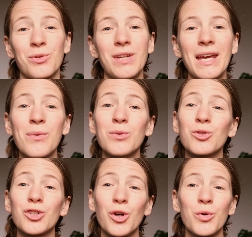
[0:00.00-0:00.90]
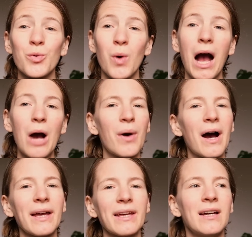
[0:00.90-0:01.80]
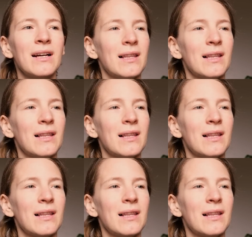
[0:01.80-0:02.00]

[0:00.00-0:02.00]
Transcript: Today I want to show you how I